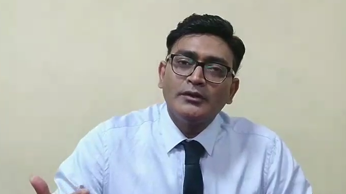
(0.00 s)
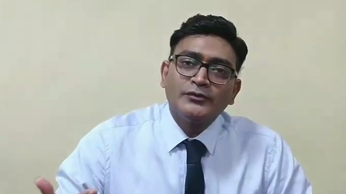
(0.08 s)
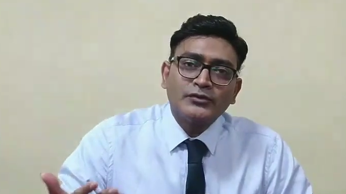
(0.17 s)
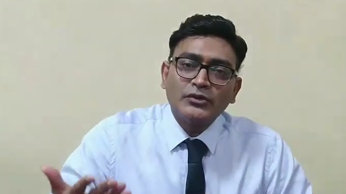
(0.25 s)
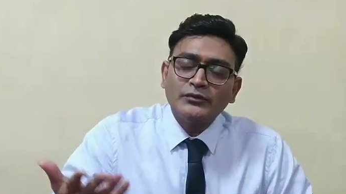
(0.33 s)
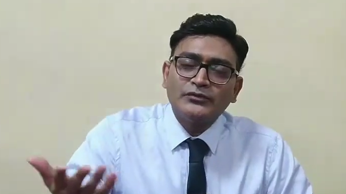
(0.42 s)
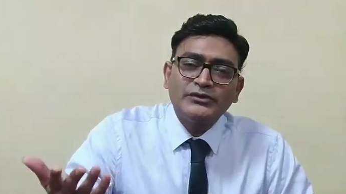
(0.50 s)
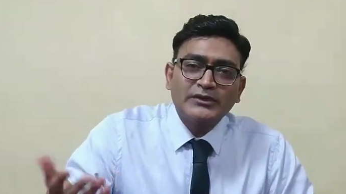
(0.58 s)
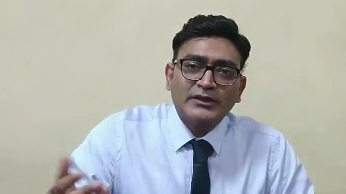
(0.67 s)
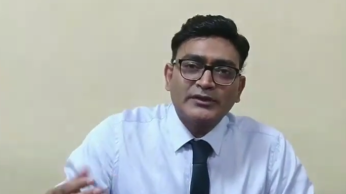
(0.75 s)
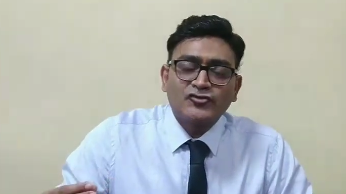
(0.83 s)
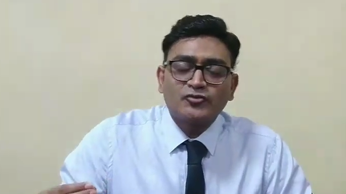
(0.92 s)
So these
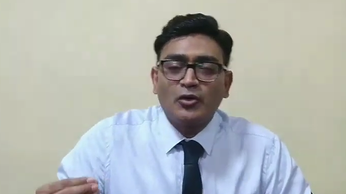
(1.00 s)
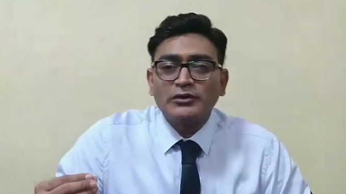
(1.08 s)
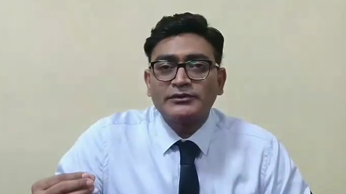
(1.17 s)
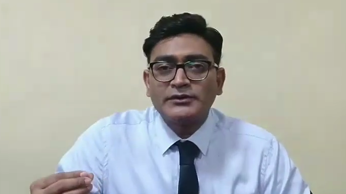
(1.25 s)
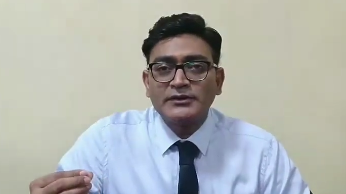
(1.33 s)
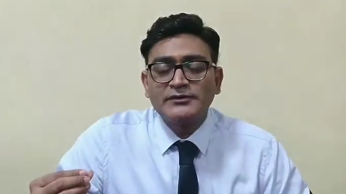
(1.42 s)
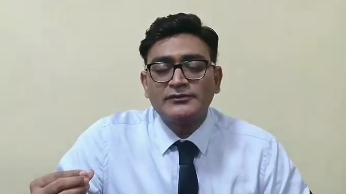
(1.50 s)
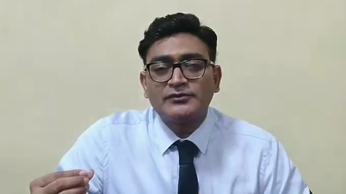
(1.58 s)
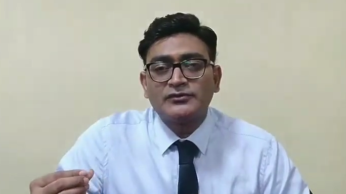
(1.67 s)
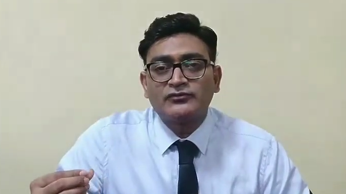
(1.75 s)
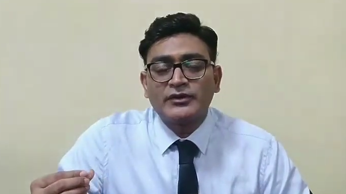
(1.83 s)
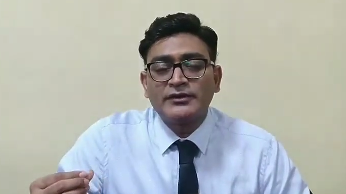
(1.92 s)
are the small things,
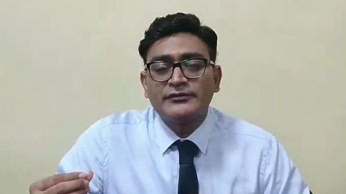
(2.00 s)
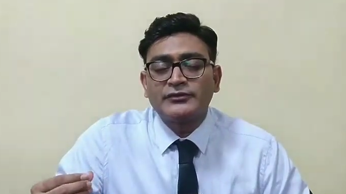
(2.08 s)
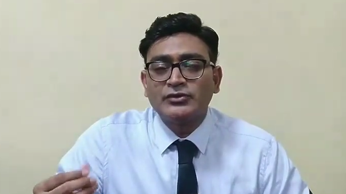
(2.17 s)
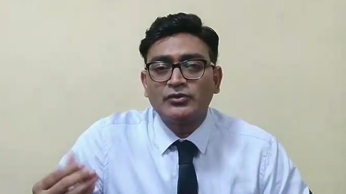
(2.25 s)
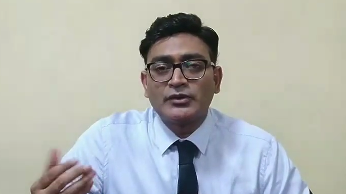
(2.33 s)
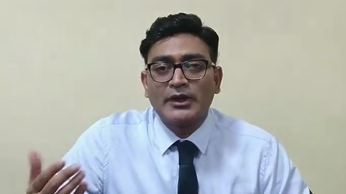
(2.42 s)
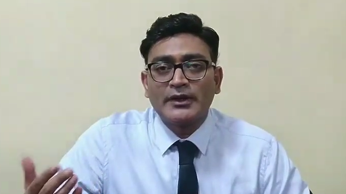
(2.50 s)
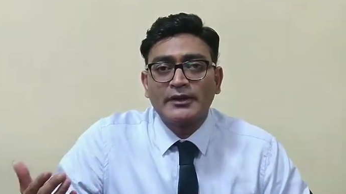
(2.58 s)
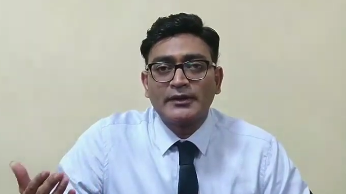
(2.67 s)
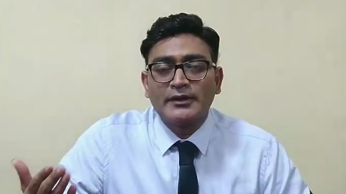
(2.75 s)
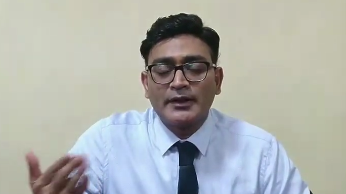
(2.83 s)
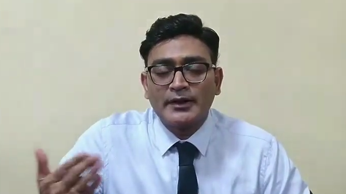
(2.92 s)
friends. You
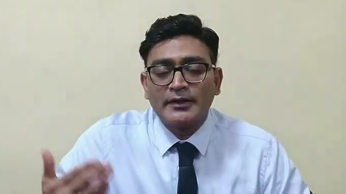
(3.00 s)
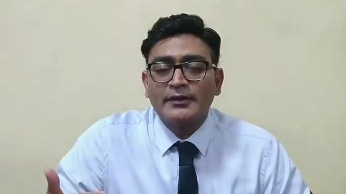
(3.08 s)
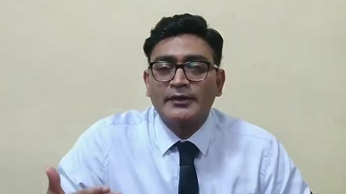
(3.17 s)
can